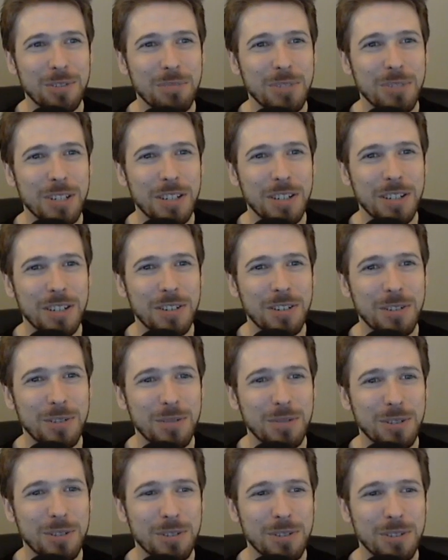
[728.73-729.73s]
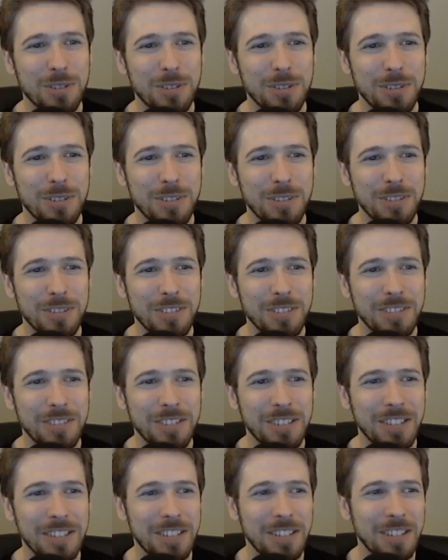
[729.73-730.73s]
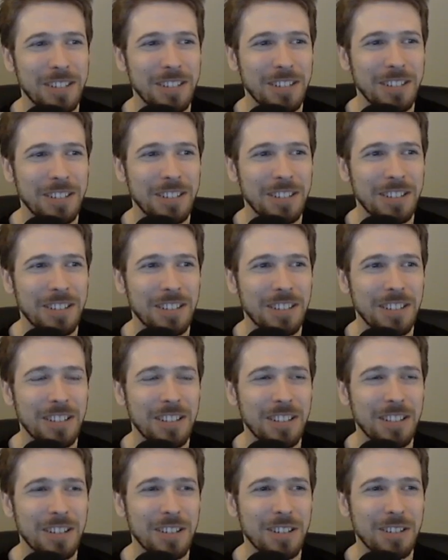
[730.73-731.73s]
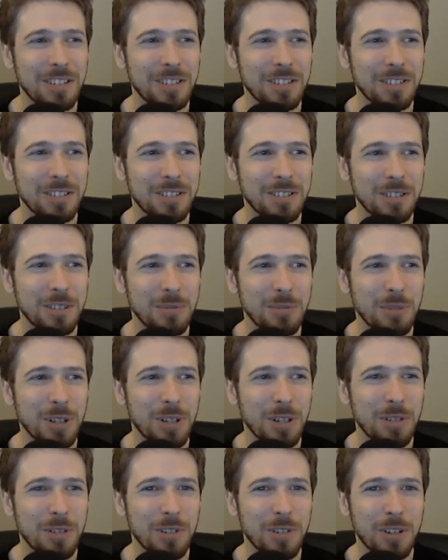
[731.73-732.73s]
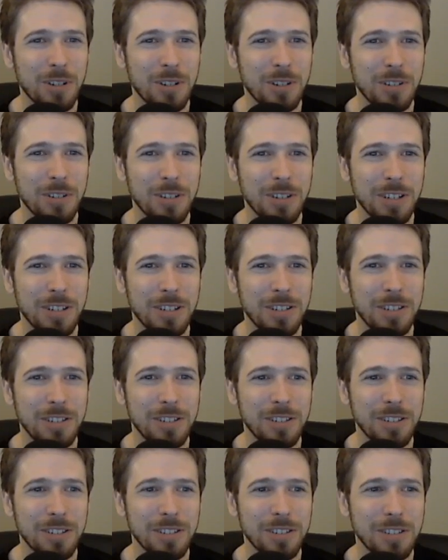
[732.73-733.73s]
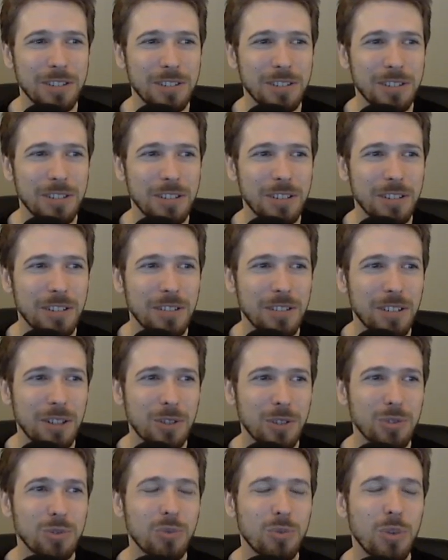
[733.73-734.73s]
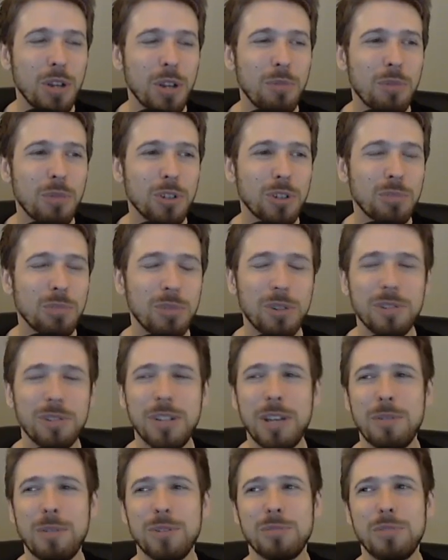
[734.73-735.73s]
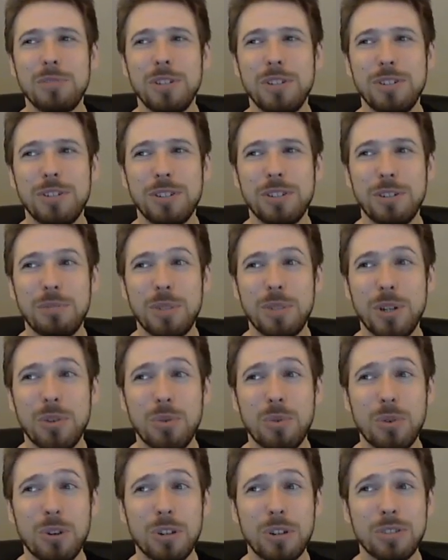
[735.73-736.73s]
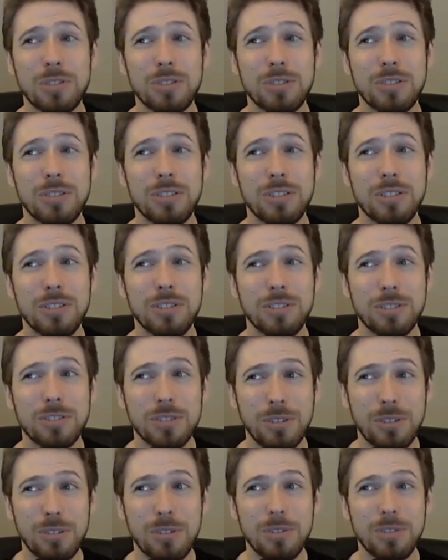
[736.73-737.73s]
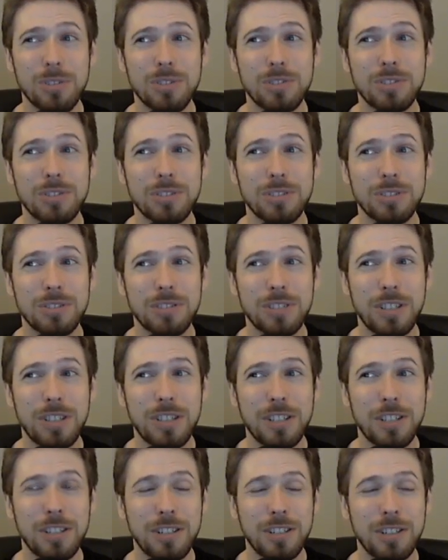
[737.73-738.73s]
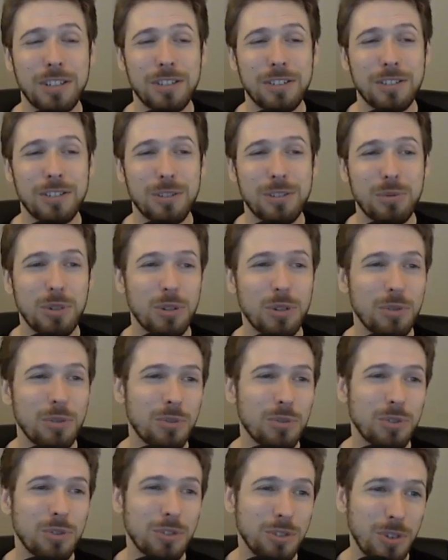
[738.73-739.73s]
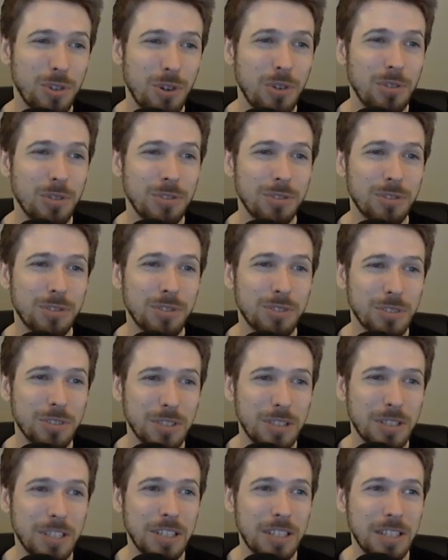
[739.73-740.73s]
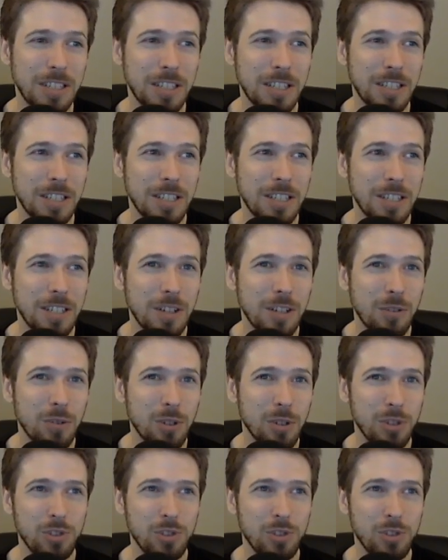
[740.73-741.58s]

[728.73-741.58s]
man. I don't know what they're doing. Like that doesn't seem like a very good idea. Like there's way more spell damage being done by orcs than skulls, and they went with skulls. Really